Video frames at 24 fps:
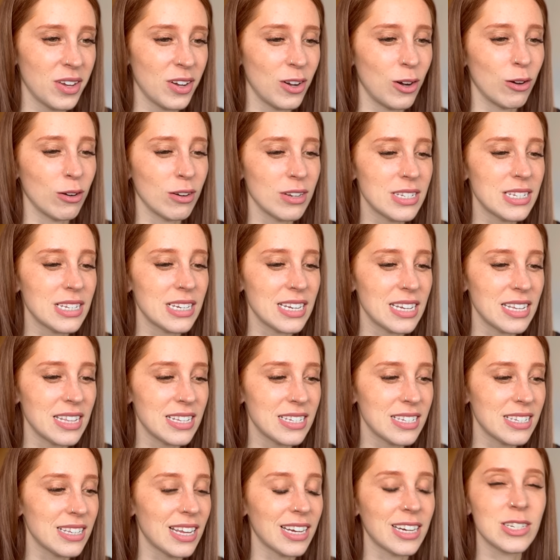Honestly,
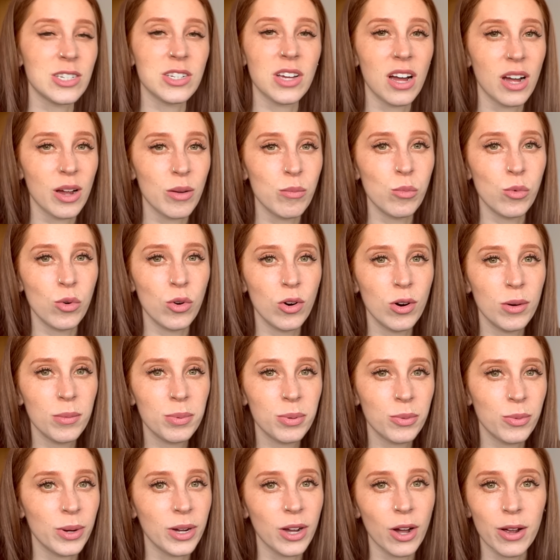this is like a time warp.
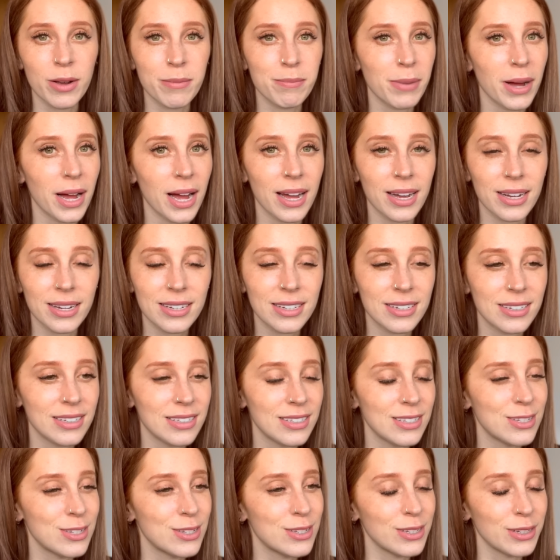We're going back
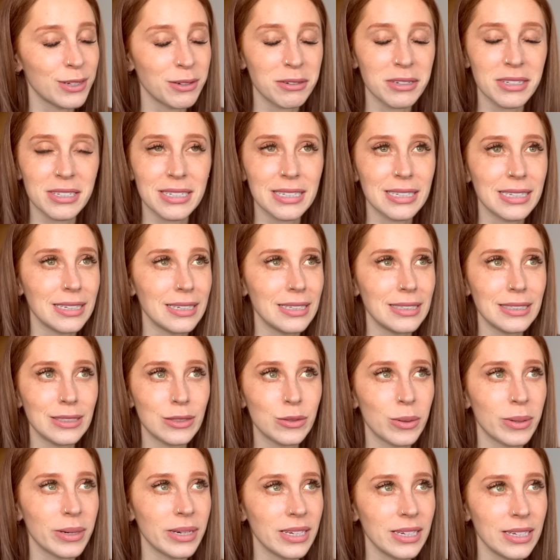seriously like
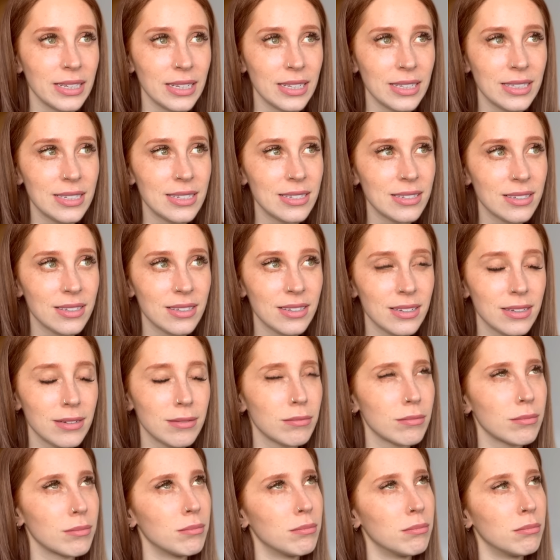20 years.
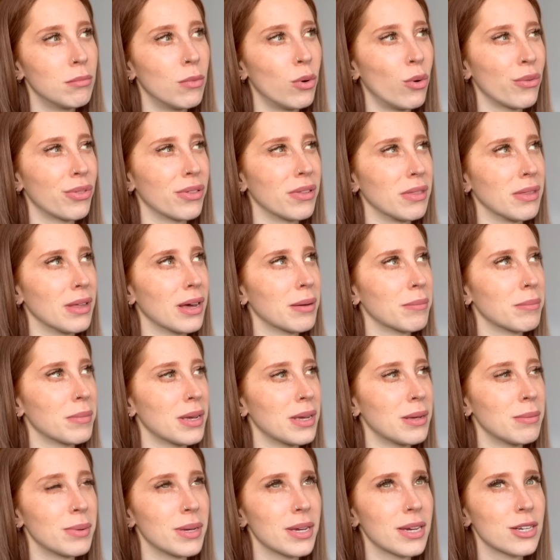More than that,
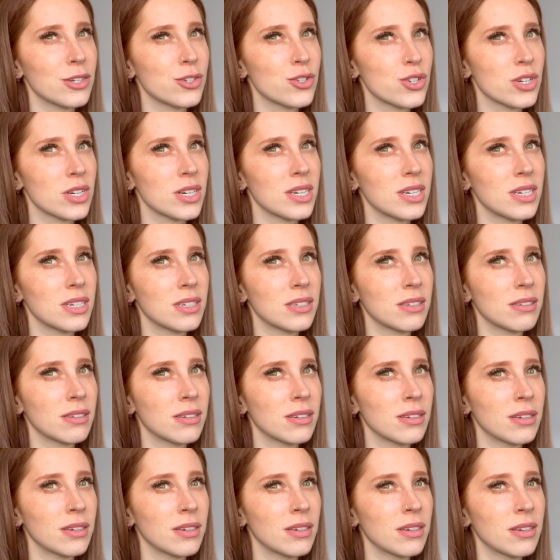maybe actually.
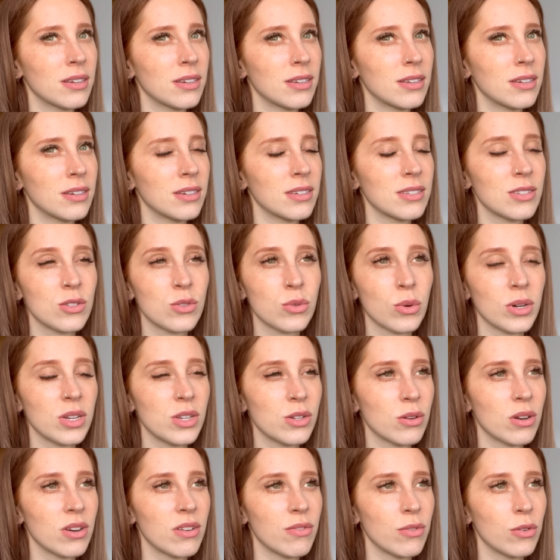It's 20,
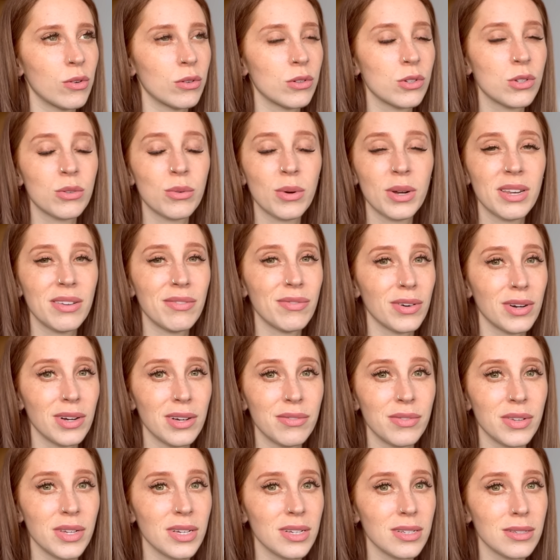24,
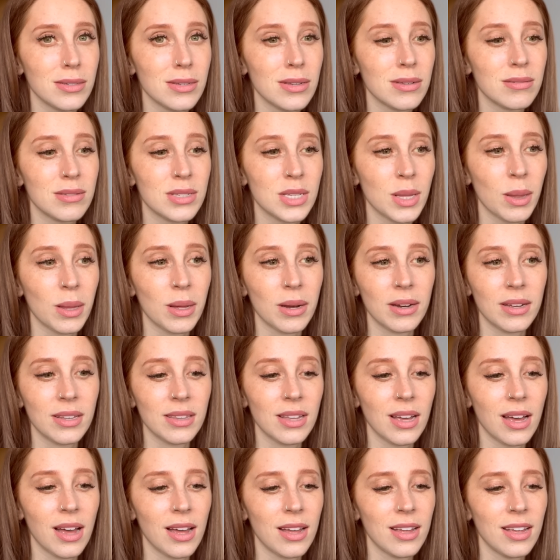25 years, something like
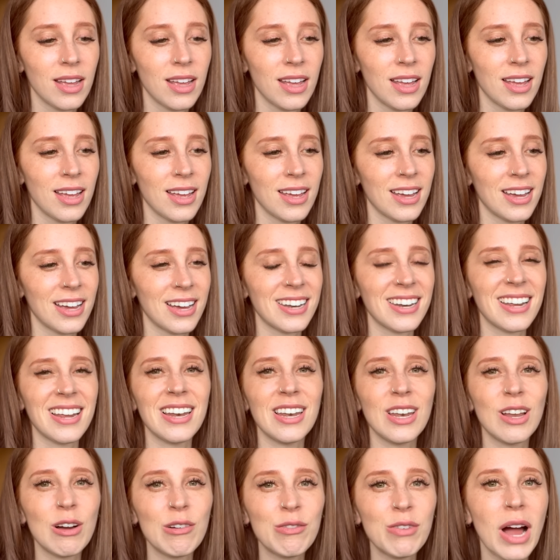that. And I
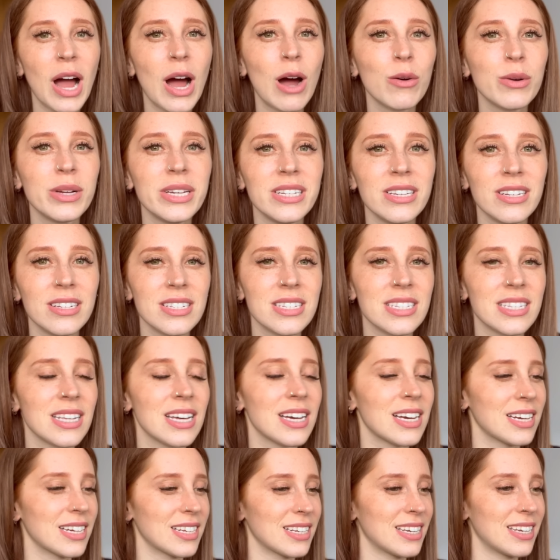love how he does
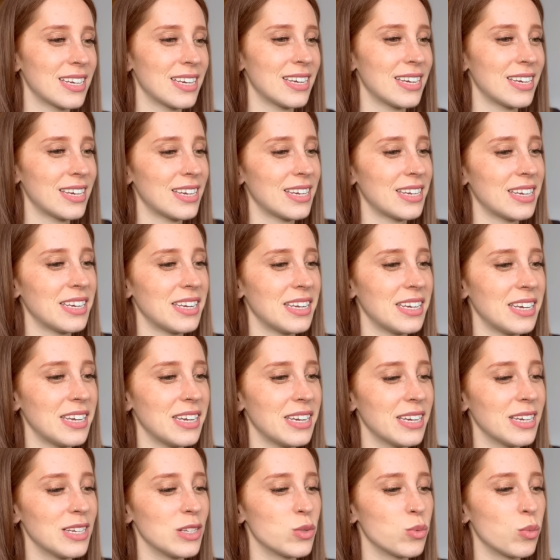that
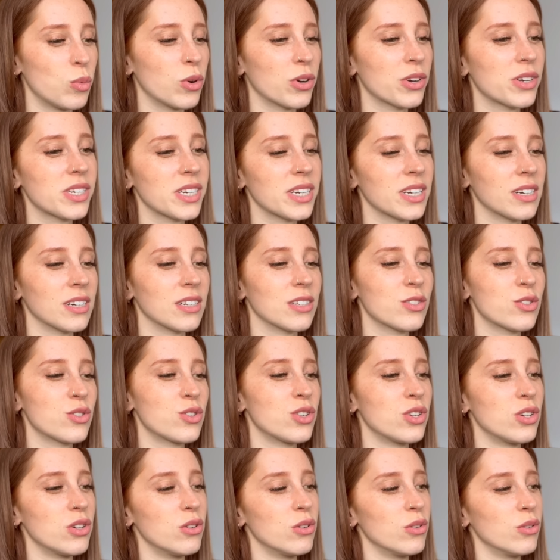he is wanting us
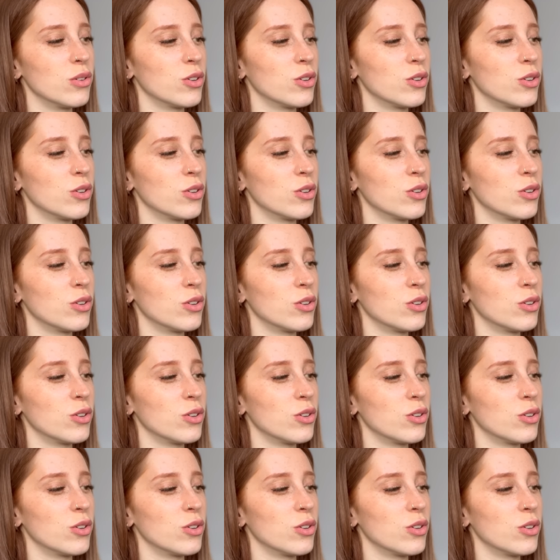to